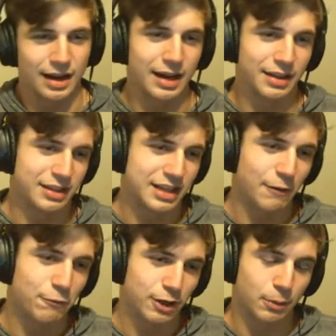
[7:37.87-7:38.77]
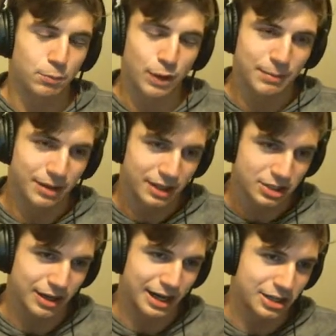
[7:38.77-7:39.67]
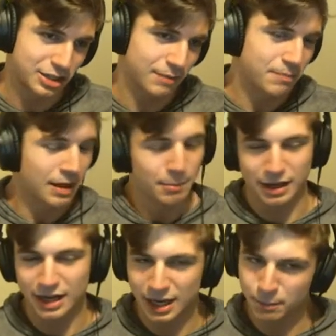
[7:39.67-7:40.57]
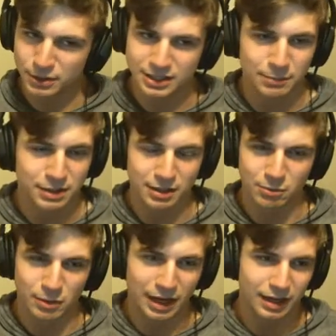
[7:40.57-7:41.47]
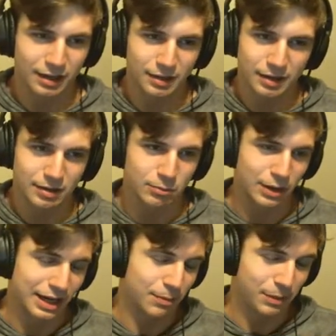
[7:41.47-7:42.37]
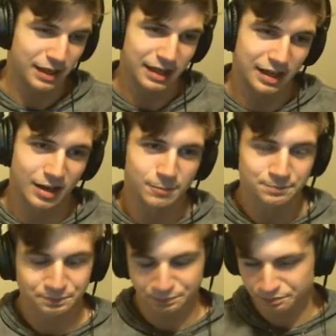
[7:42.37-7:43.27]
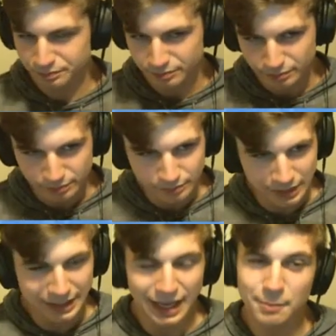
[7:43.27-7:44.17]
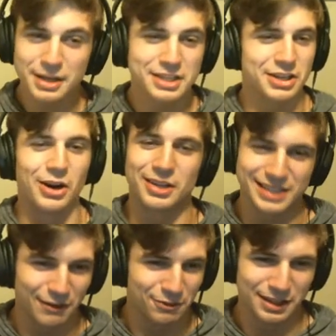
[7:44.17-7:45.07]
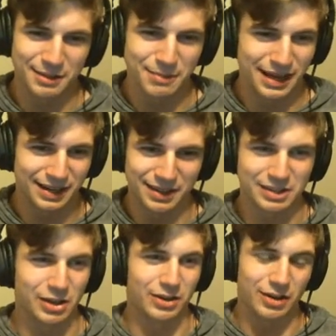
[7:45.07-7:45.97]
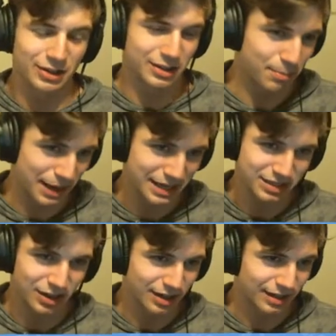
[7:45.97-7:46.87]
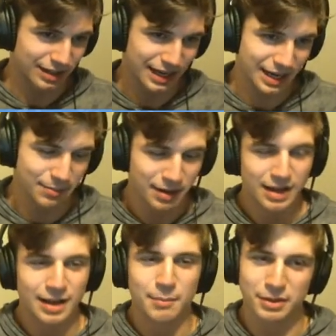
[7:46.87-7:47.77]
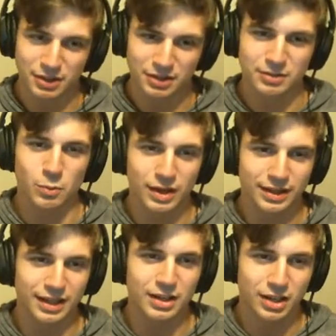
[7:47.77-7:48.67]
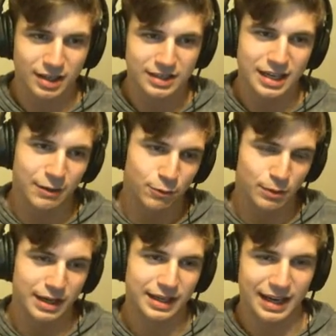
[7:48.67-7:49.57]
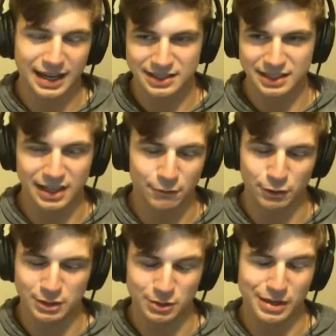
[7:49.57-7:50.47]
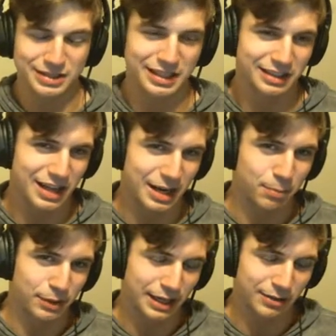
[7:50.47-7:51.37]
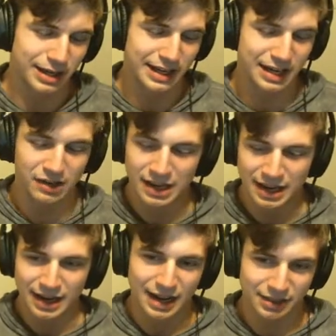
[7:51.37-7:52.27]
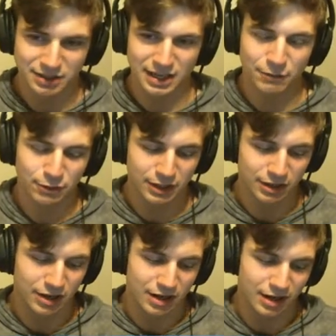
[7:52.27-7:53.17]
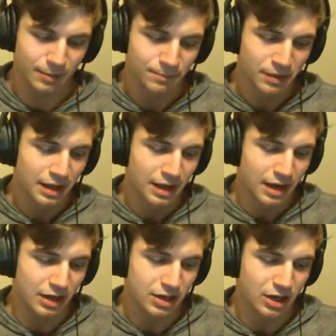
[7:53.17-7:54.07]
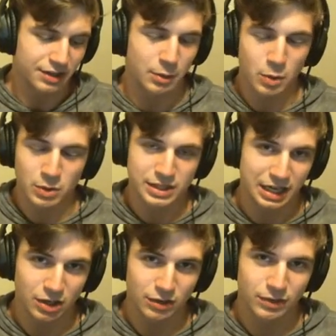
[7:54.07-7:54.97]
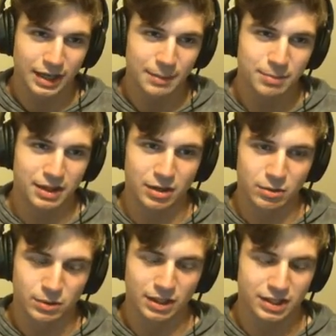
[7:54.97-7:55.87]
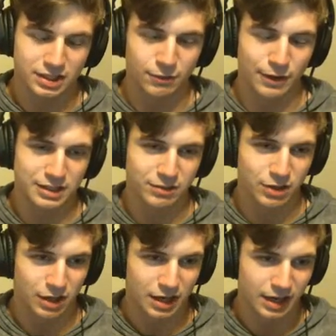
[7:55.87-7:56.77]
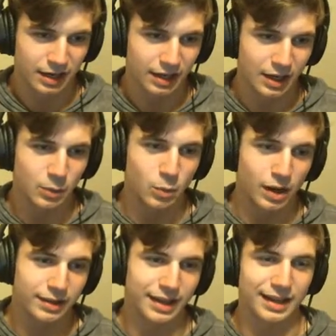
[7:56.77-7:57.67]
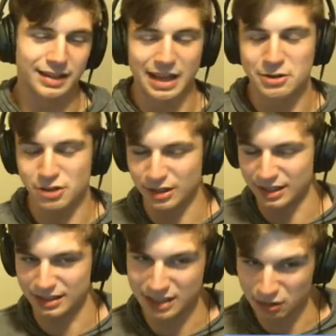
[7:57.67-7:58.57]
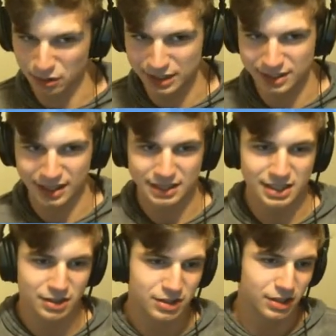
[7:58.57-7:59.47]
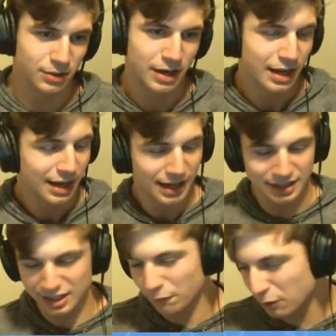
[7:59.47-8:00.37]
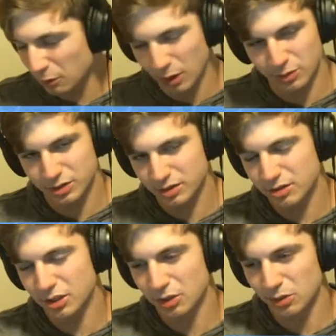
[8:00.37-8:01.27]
They definitely are primary strategy, but I gotta put something in rank B here. And Cat Mages aren't definitely the meta. They aren't the best card in the game, but they're one that could contend for rank A, as they definitely do see a lot of play right now, and they definitely are a card that won't take over a game, but they are a really good defensive card, and one that allows you to accelerate into that tier 2, and they definitely won't do,